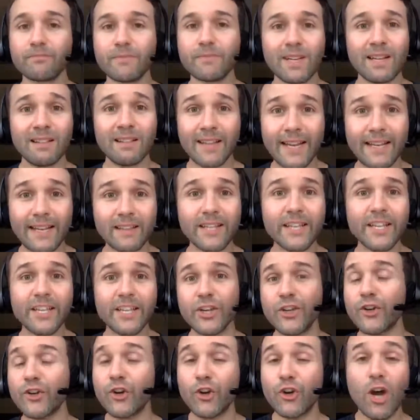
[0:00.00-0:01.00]
likely
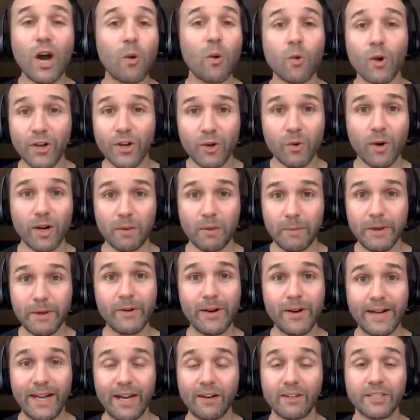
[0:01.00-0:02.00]
you're not where you want to be
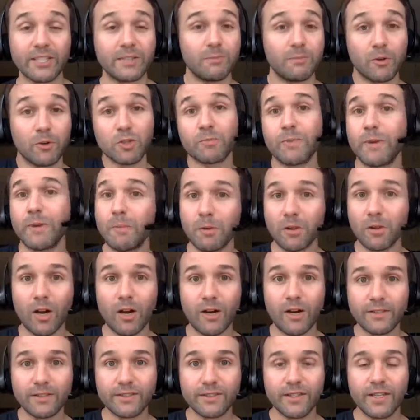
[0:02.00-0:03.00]
right now, because most people
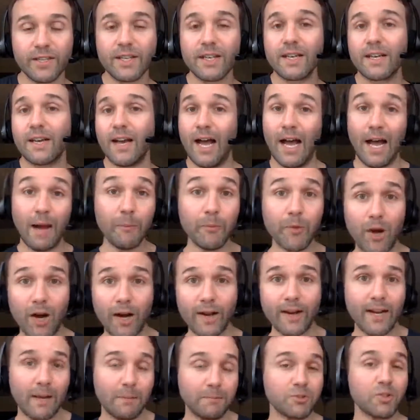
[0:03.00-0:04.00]
aren't. I'm
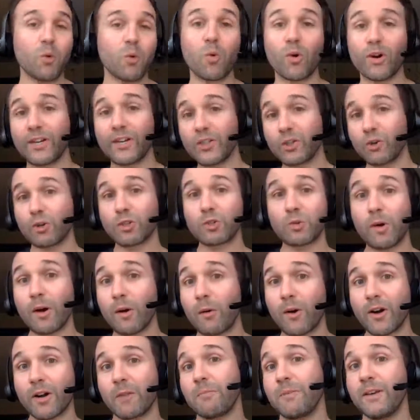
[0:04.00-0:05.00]
not. I'm still working towards where I
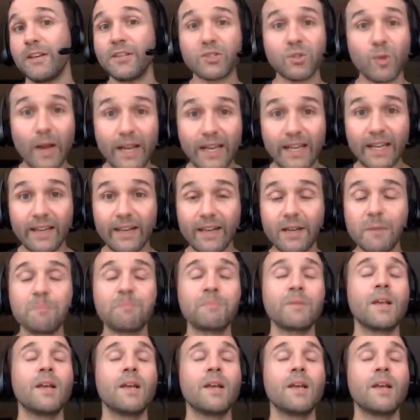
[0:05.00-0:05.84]
want to be, so I get it.